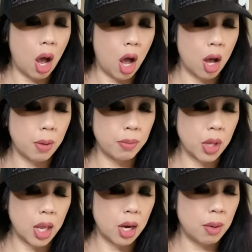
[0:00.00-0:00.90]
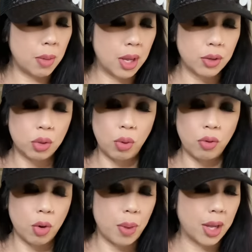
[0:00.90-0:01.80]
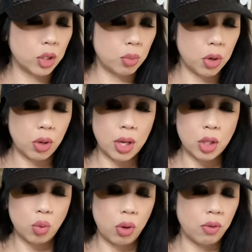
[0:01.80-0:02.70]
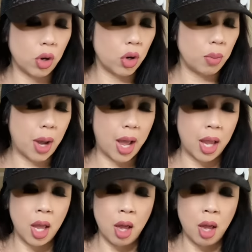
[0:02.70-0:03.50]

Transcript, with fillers: Um, hit and miss, we've learned by experience. We've learned by,